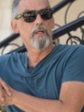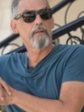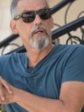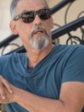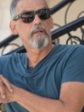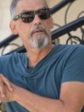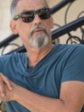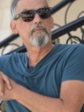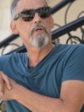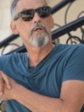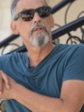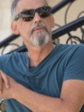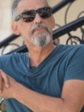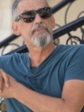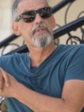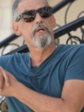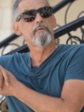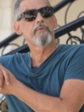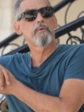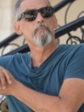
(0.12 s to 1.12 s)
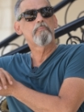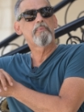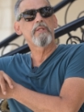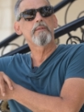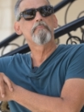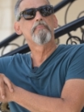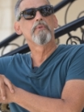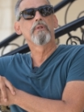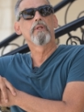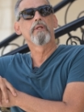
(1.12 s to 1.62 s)
I, I, called several
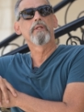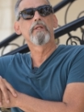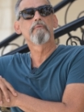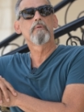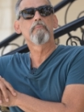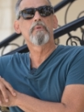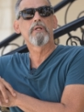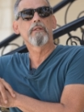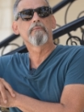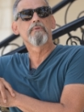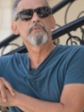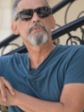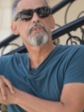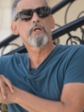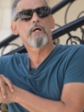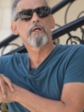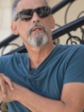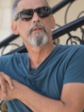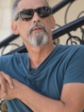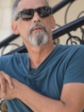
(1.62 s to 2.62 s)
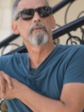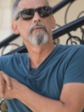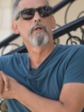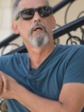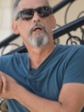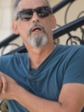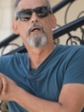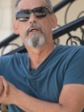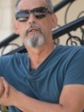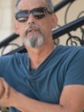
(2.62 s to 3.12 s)
people and everybody was trying to,
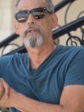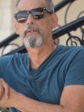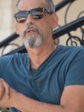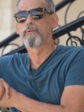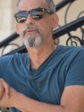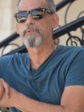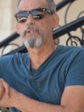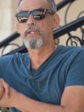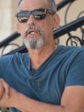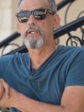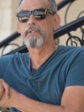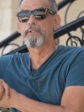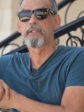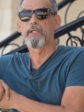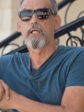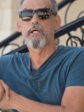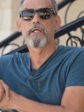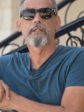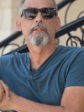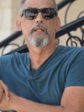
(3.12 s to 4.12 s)
uh, you know, delay, delay,